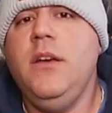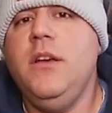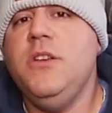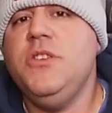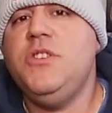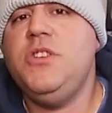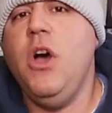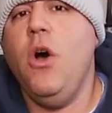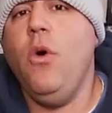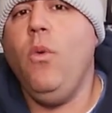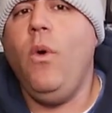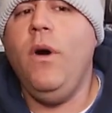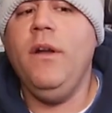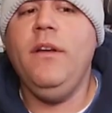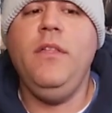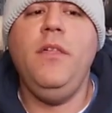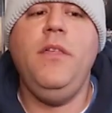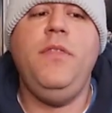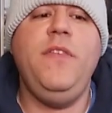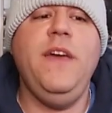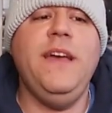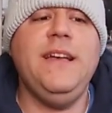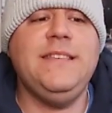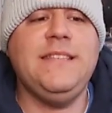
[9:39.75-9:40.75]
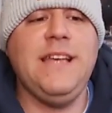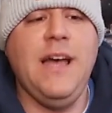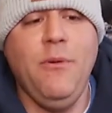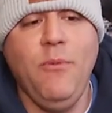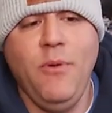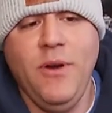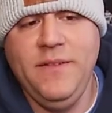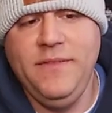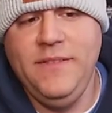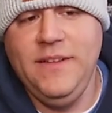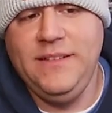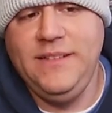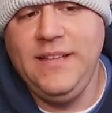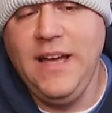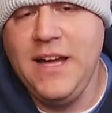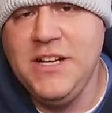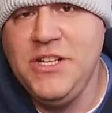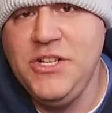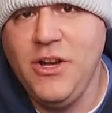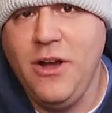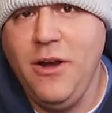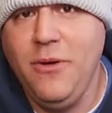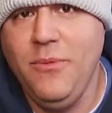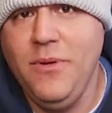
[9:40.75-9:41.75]
So one of the things I wanted to
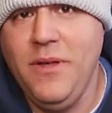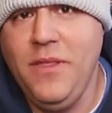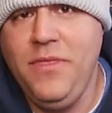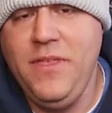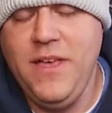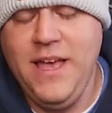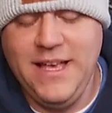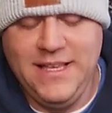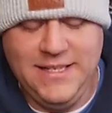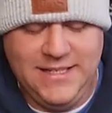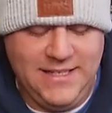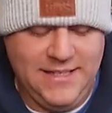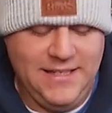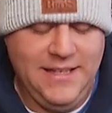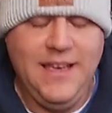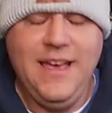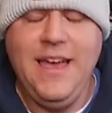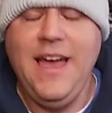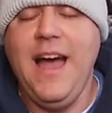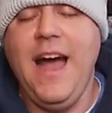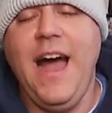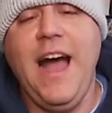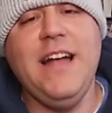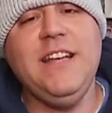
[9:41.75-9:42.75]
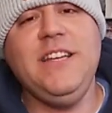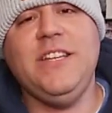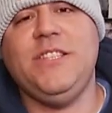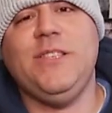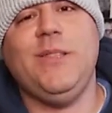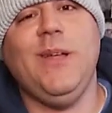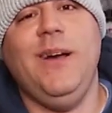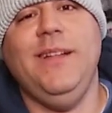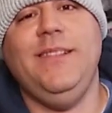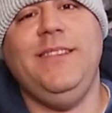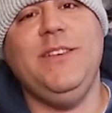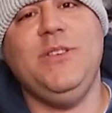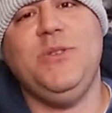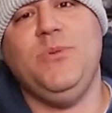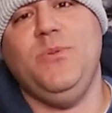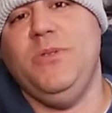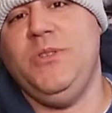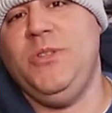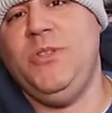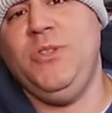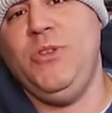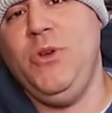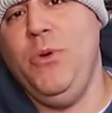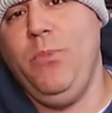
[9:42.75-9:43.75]
touch on with this, I just thought this
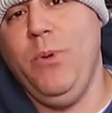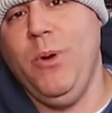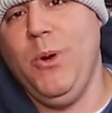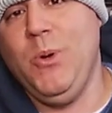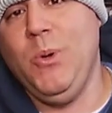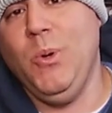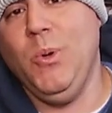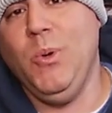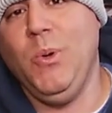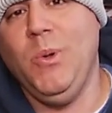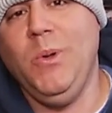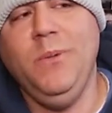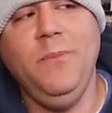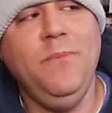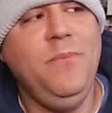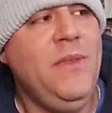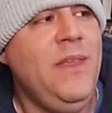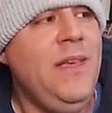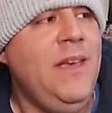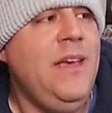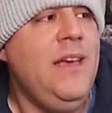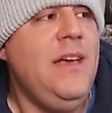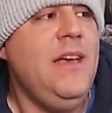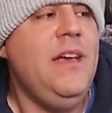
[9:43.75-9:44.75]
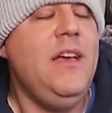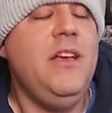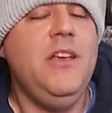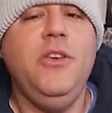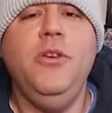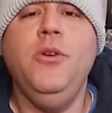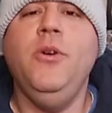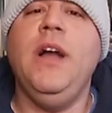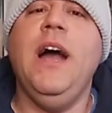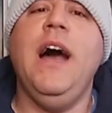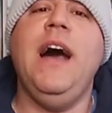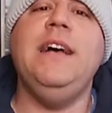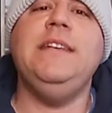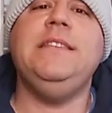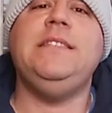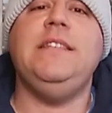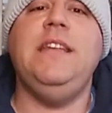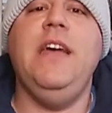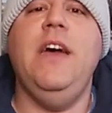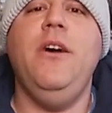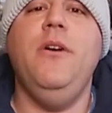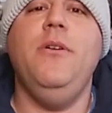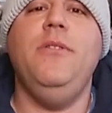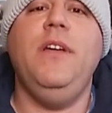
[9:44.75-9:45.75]
was super cool. You guys
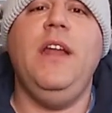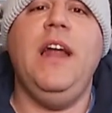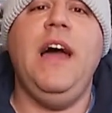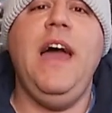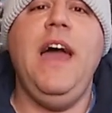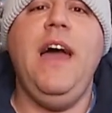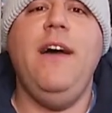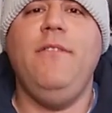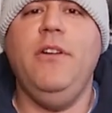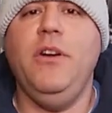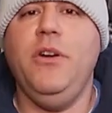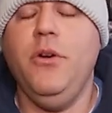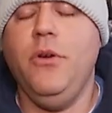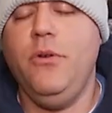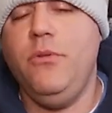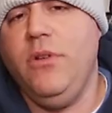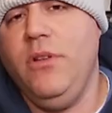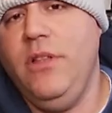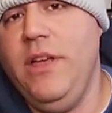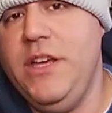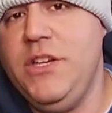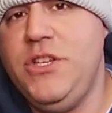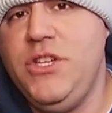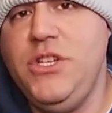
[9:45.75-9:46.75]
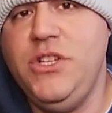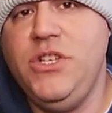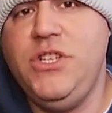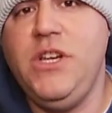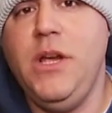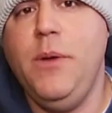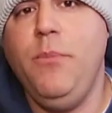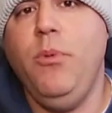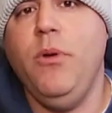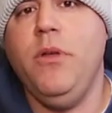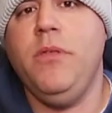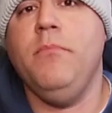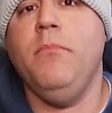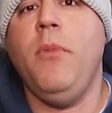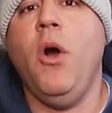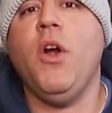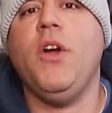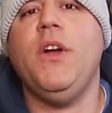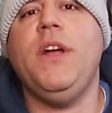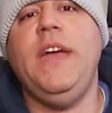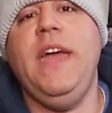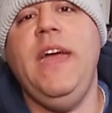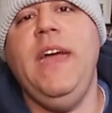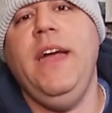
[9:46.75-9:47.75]
know that I have a good relationship with
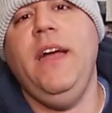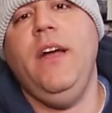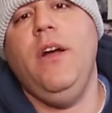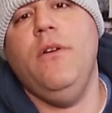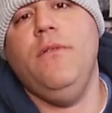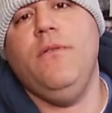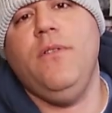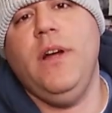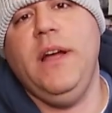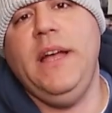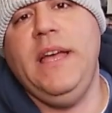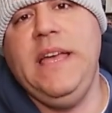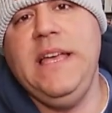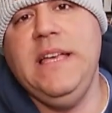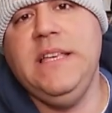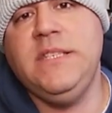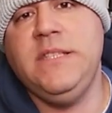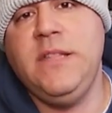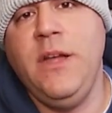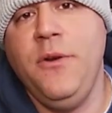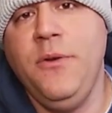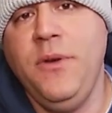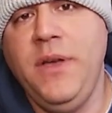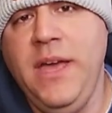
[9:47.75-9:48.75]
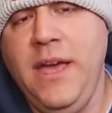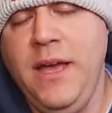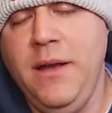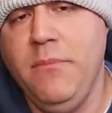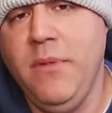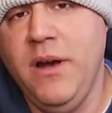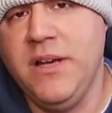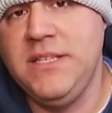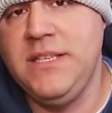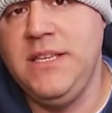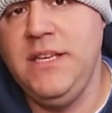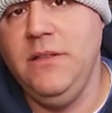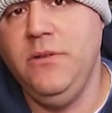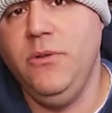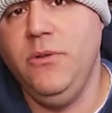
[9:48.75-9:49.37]
Mark King over at Keystone King Musky